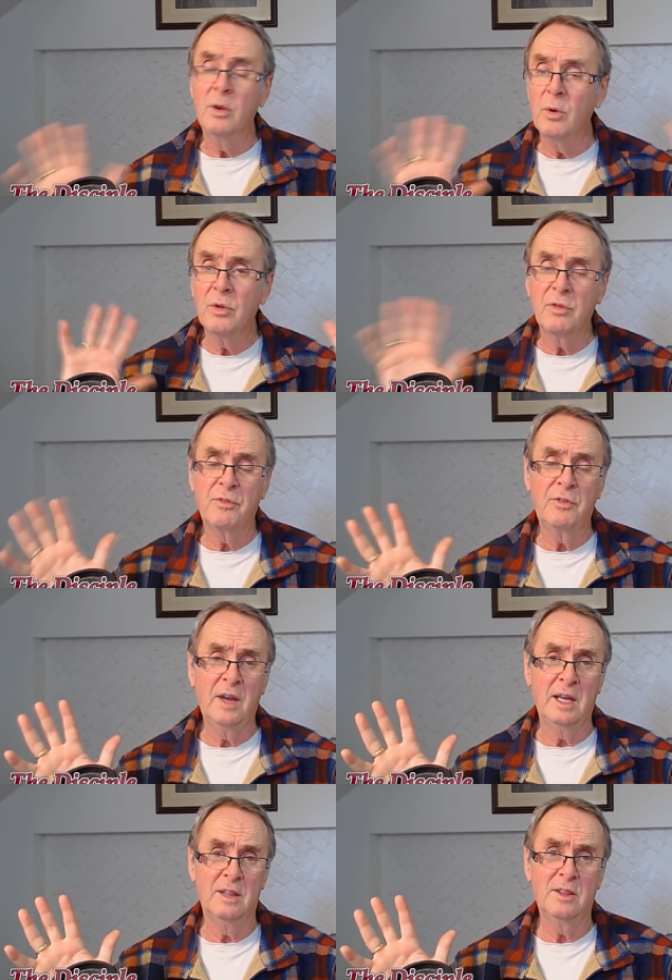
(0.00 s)
no other
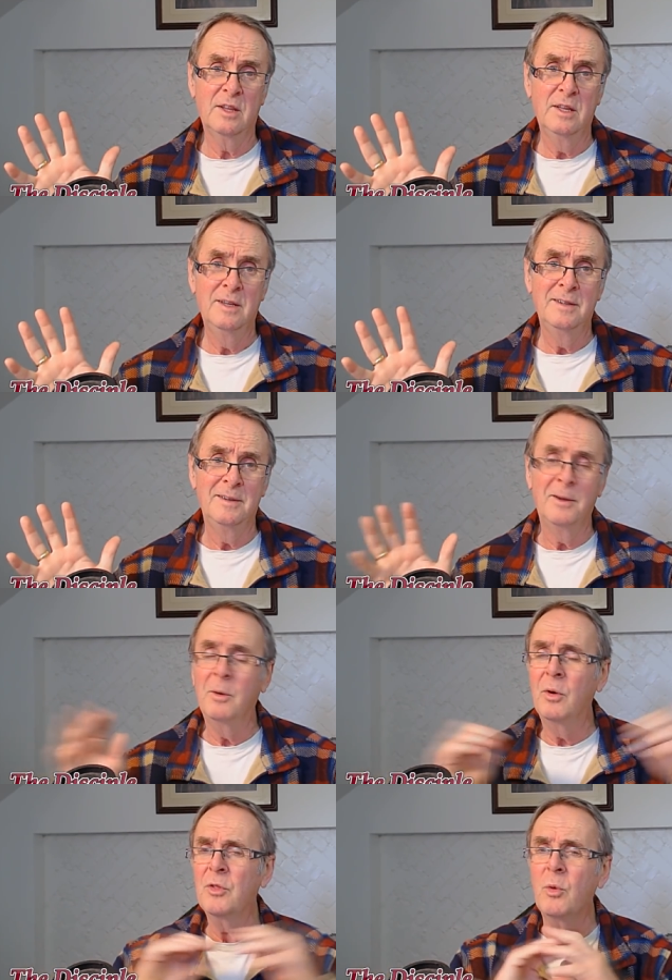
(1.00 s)
faith,
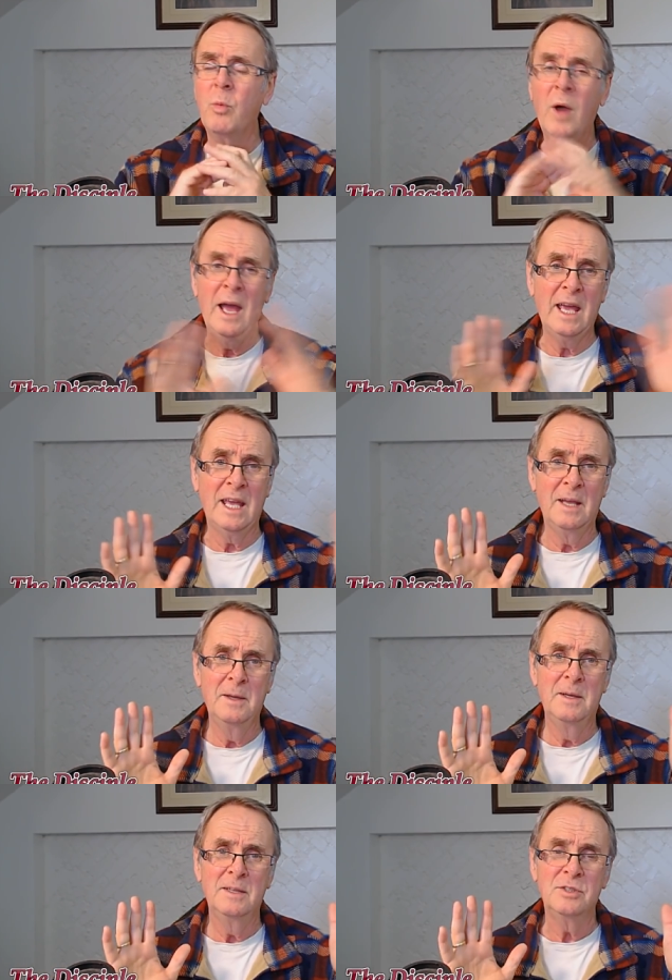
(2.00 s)
no other
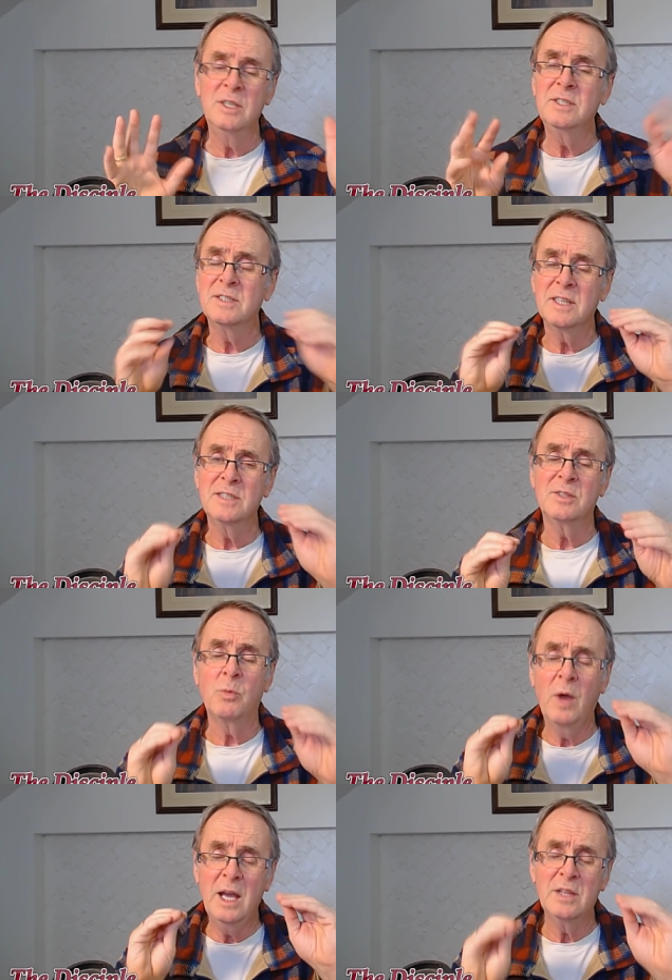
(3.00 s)
way. Jesus
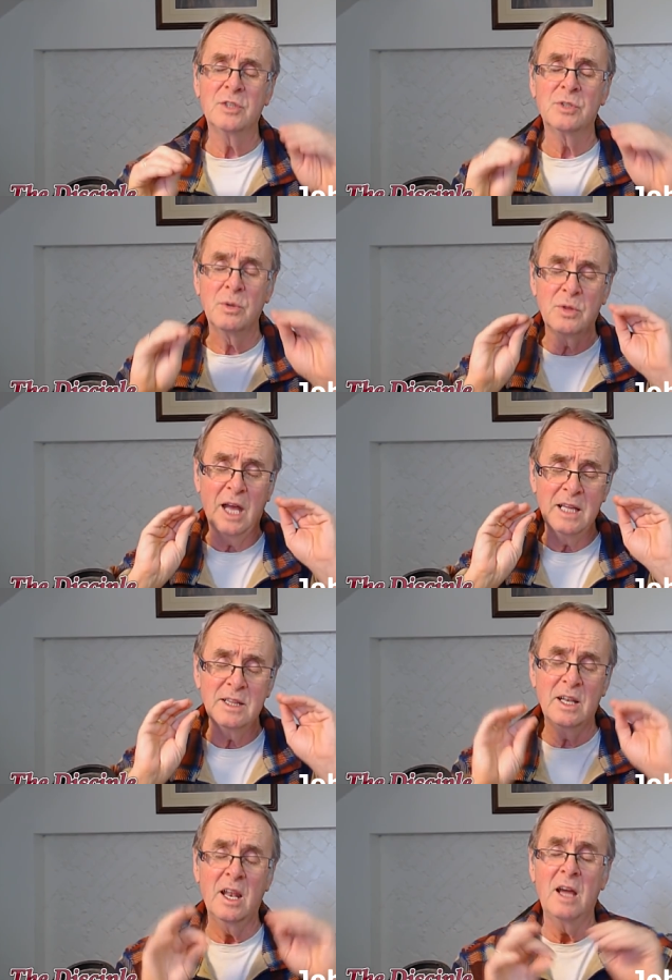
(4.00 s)
is the way, the truth,
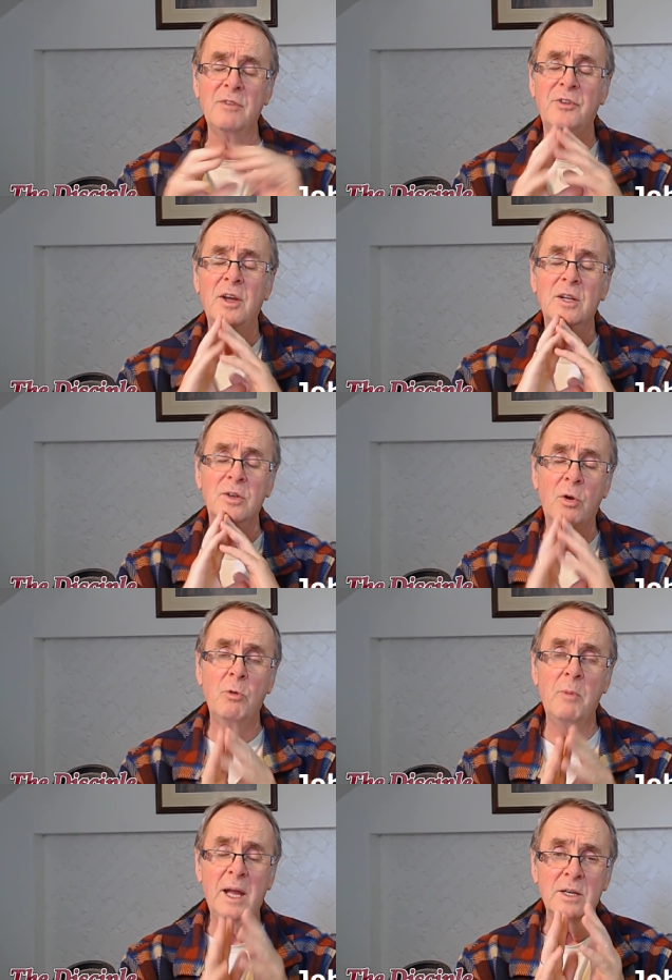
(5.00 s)
and the life.
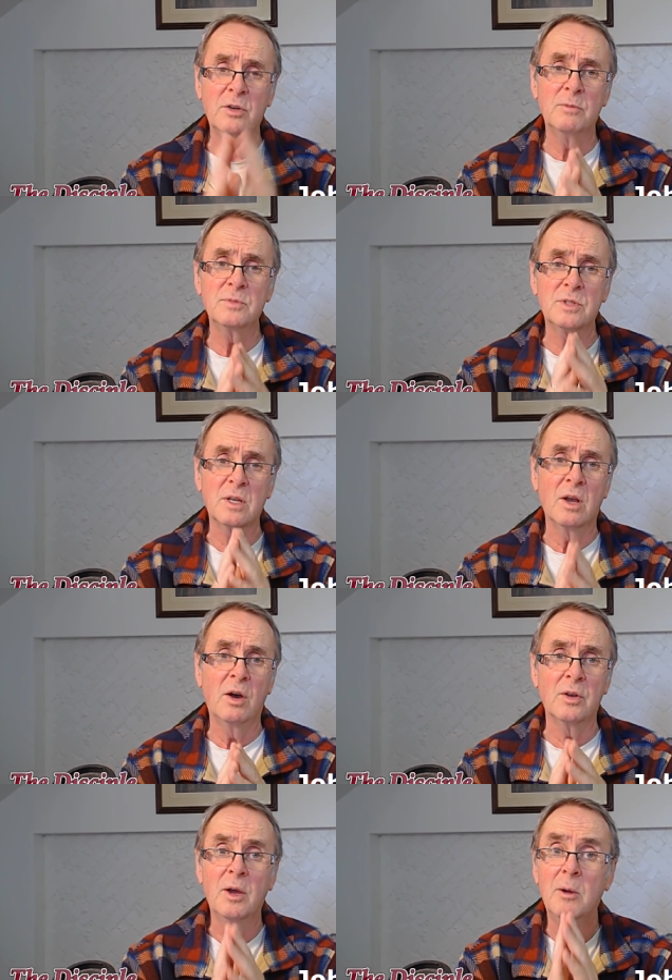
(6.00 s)
No man comes to
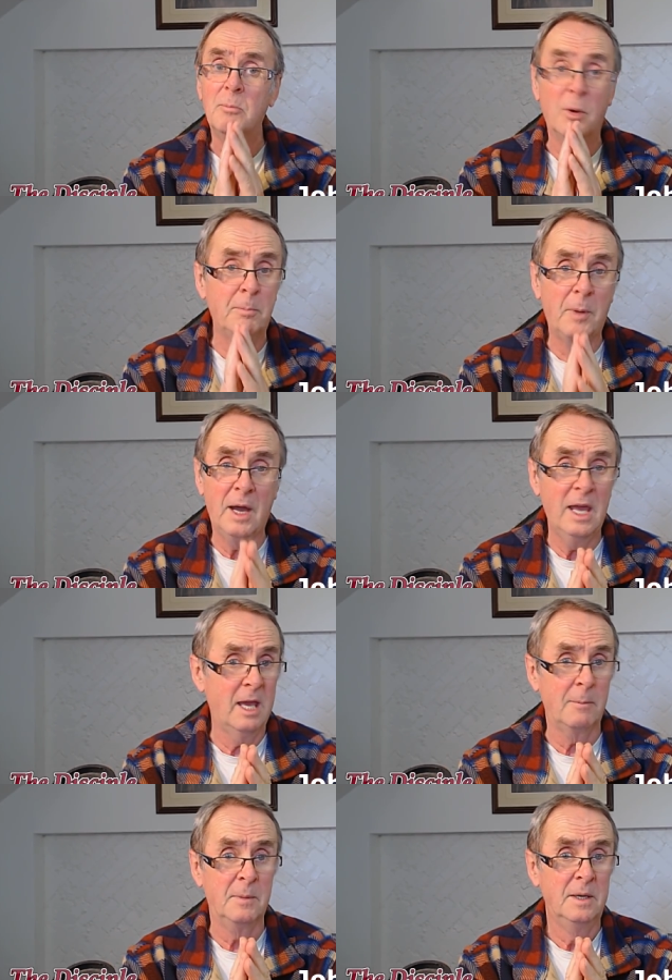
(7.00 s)
God but by
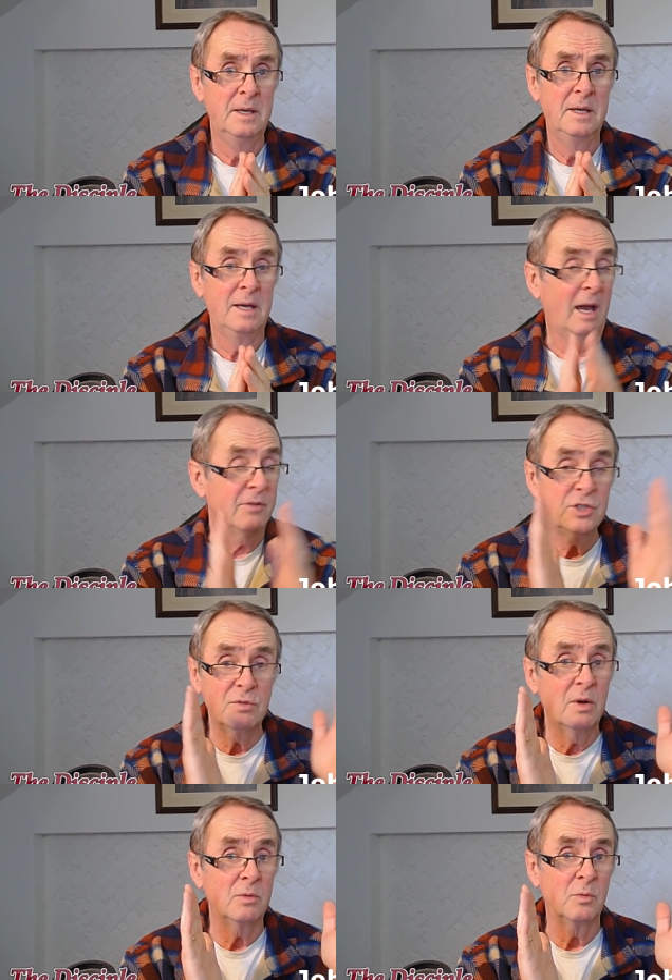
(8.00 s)
him. Have
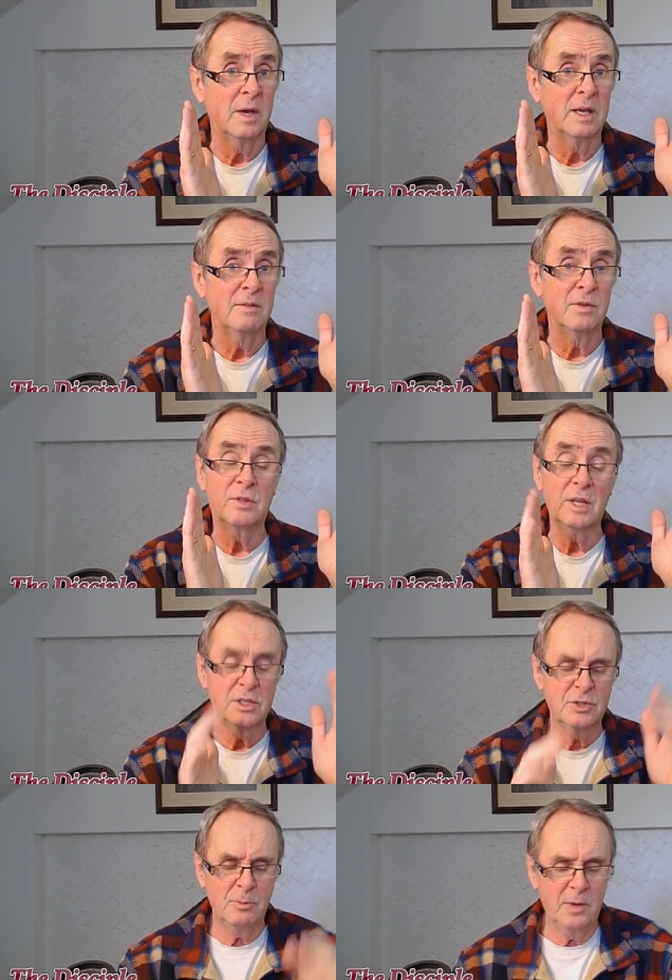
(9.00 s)
it your own way. If you
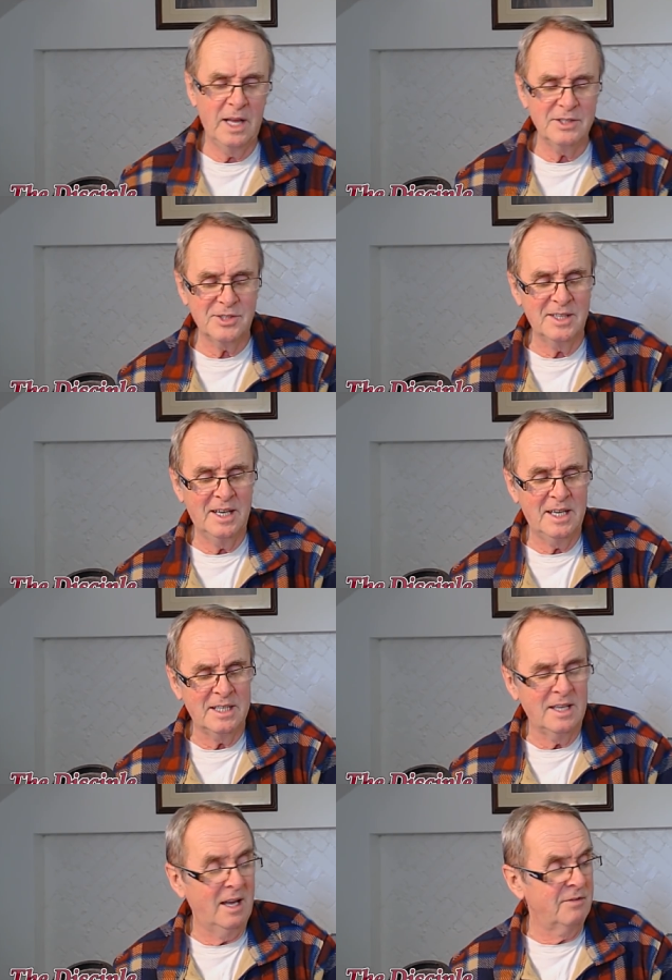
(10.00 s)
think someone else can get
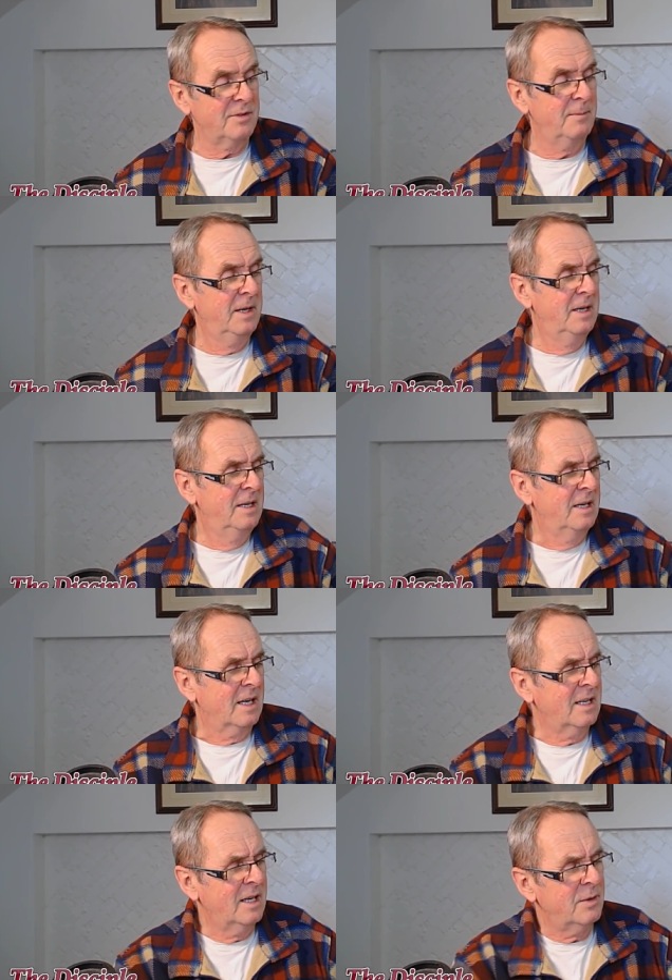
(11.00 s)
you into heaven
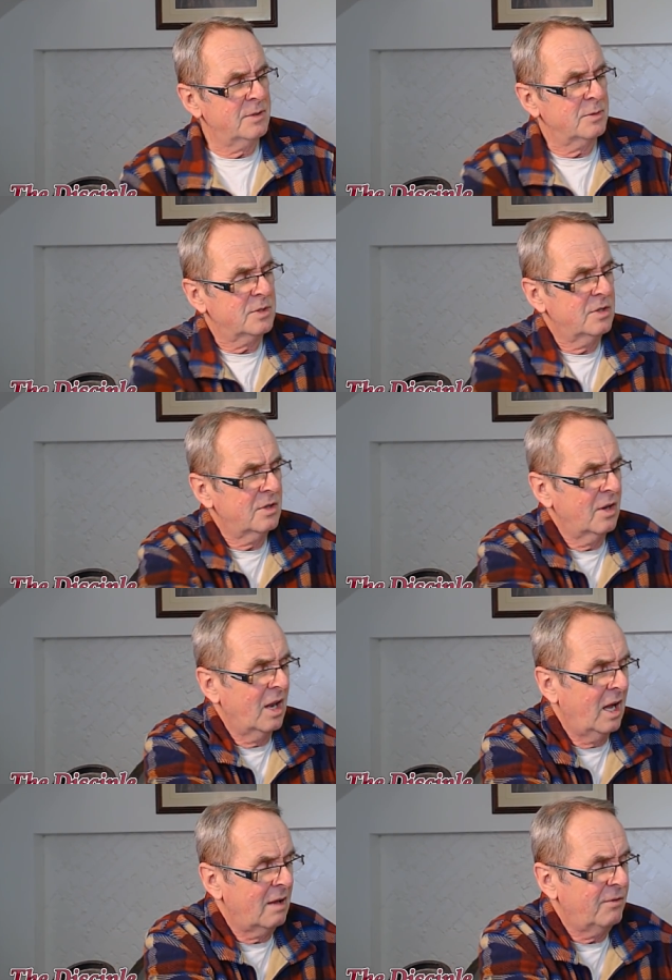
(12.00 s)
and get you into
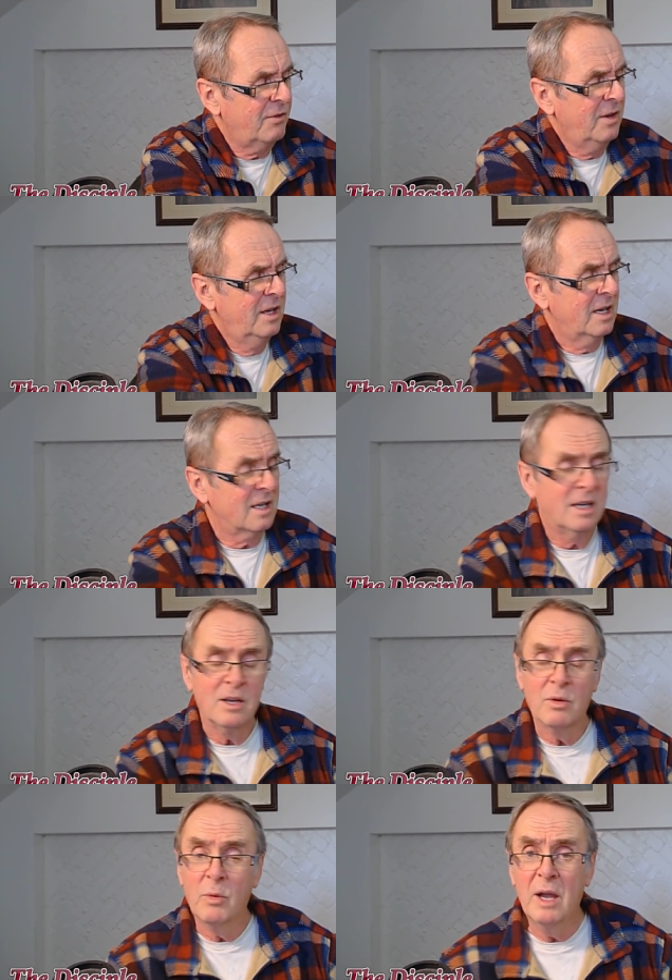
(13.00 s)
eternal life and
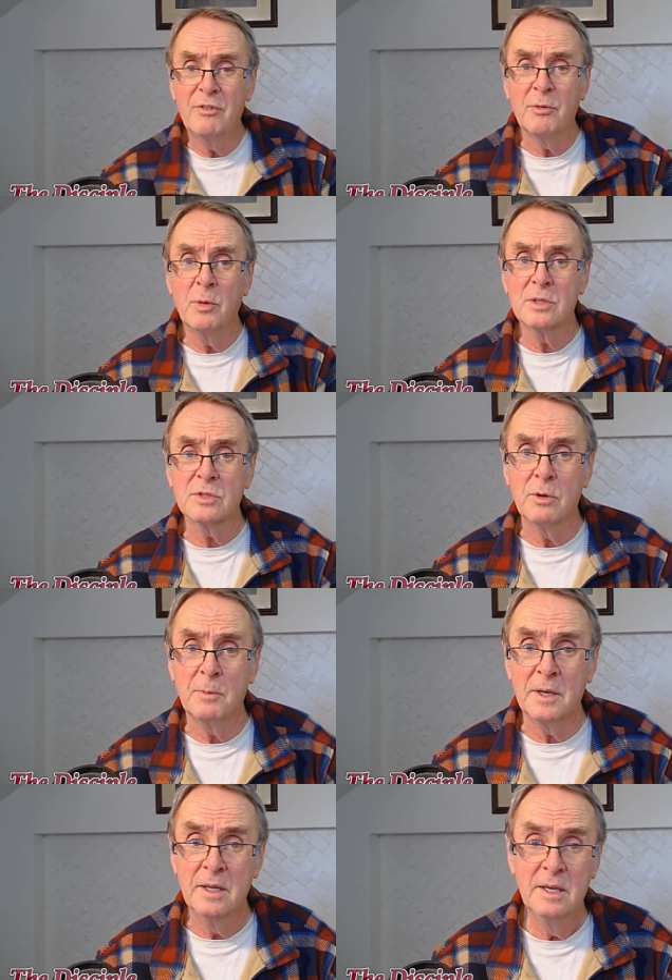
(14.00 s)
get you away from what's
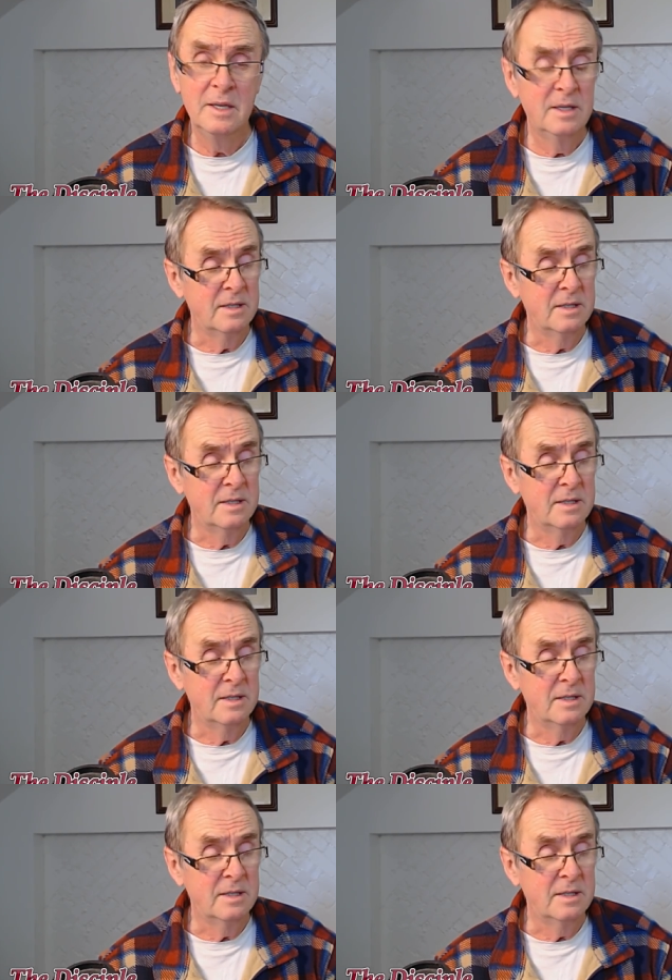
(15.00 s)
coming,